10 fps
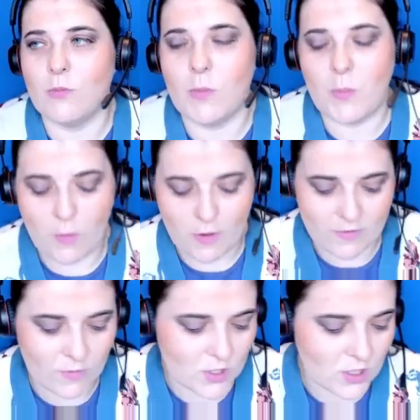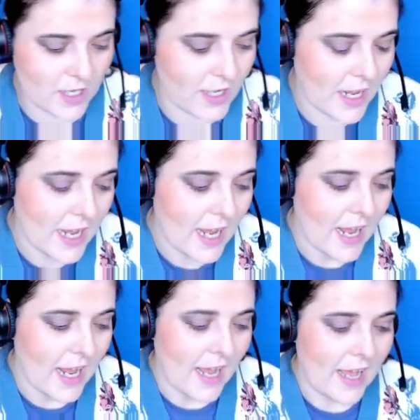it for people who haven't watched it.
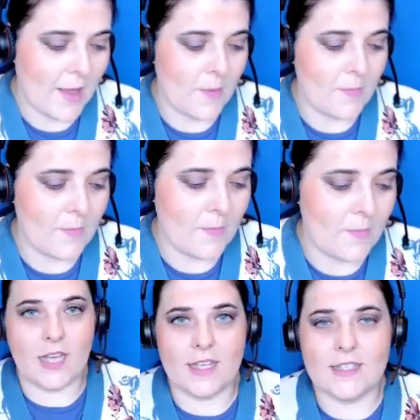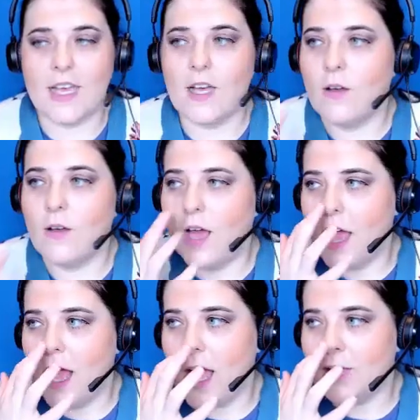Um, she uses ASL,
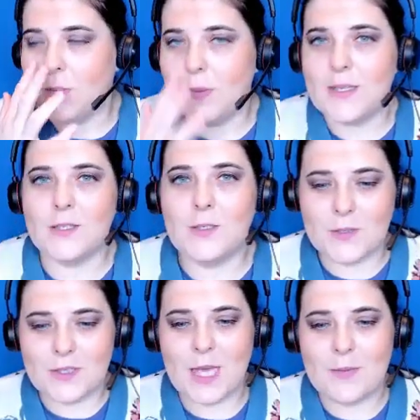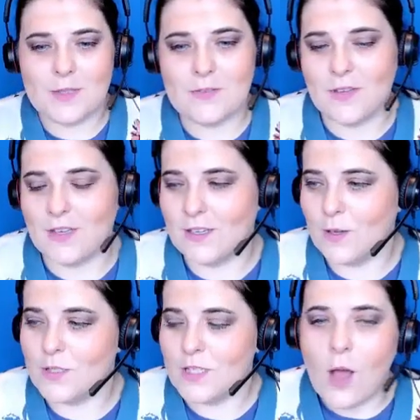and the person who interprets for her
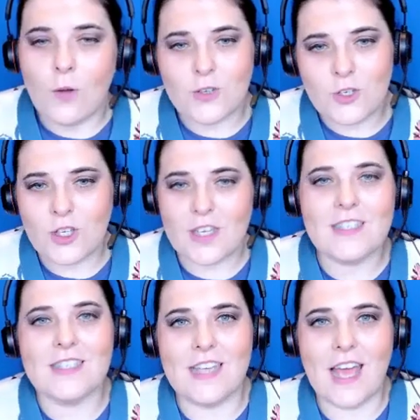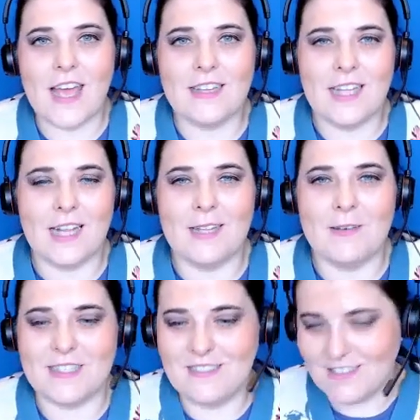goes, "Well, she's saying that," and I'm like,